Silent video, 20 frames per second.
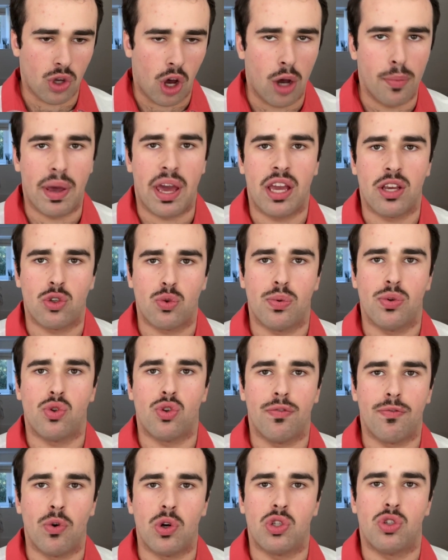Tom Hanks was
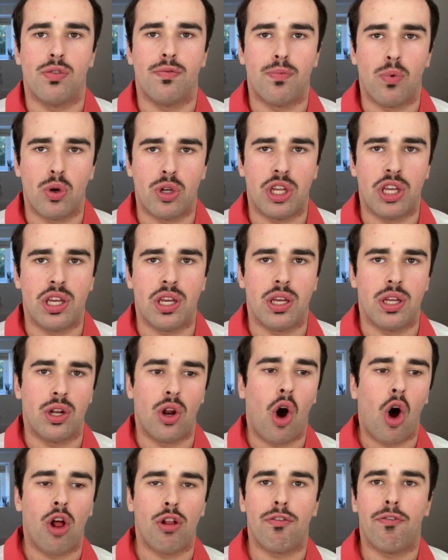the voice of Woody
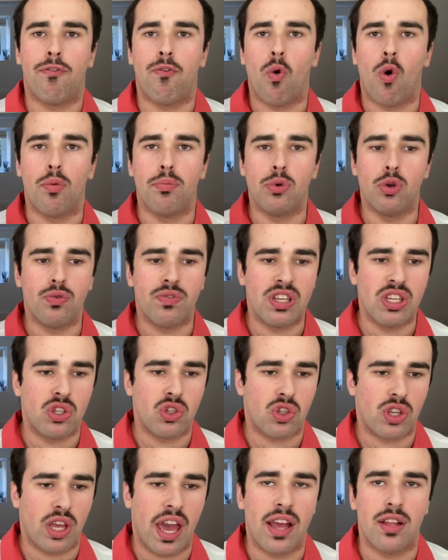in all 4 movies Charlie.
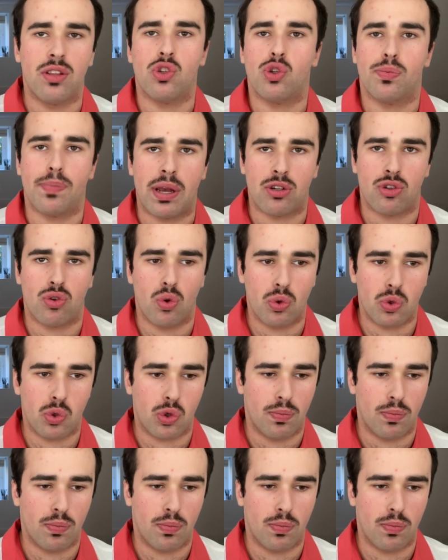And execute. Specials.